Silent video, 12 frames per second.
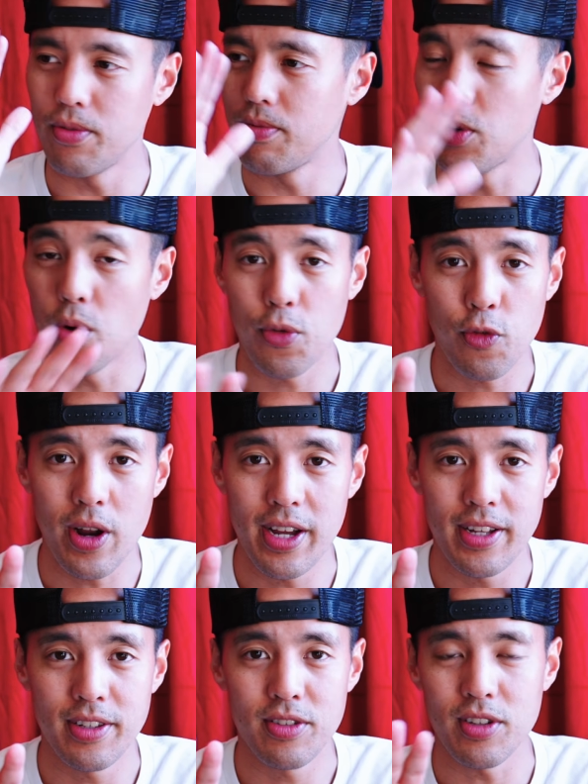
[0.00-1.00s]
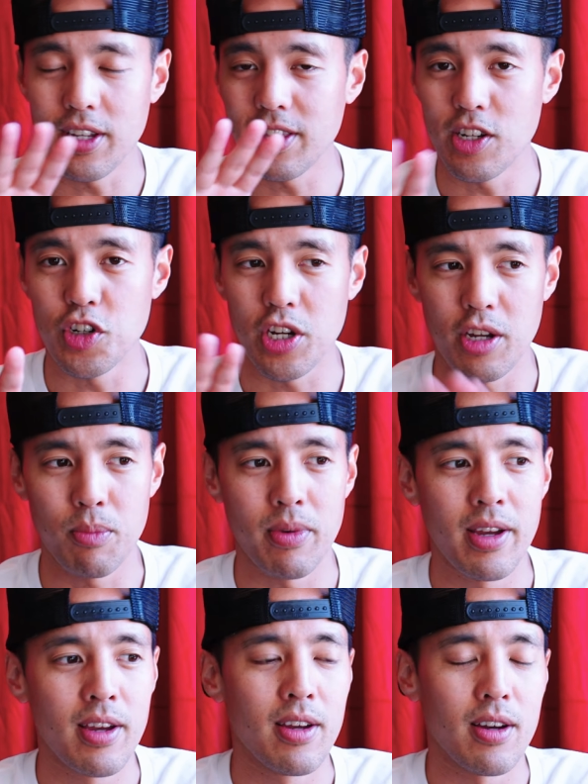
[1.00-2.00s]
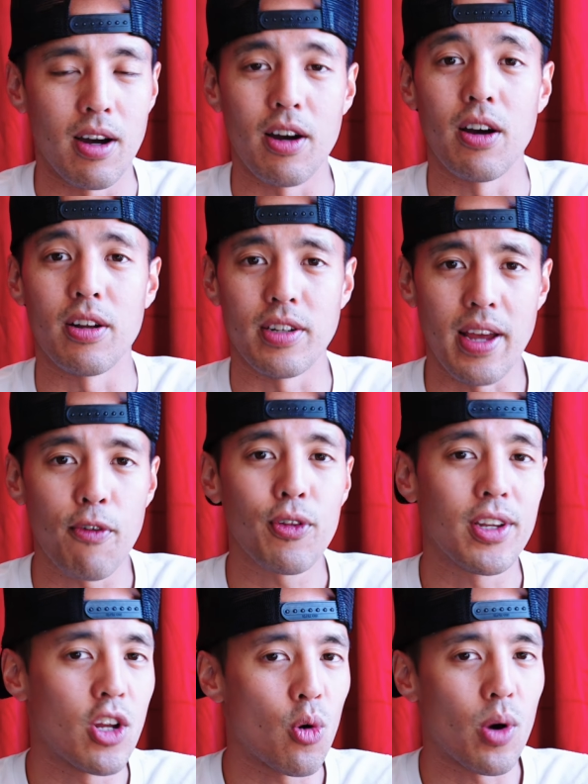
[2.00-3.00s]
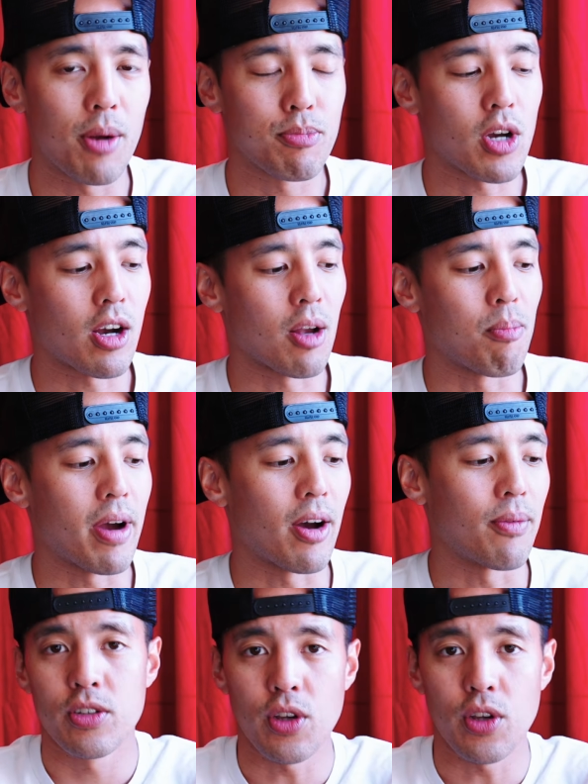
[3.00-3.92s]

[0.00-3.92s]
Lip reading: your friends at the gym definitely know what I'm talking about.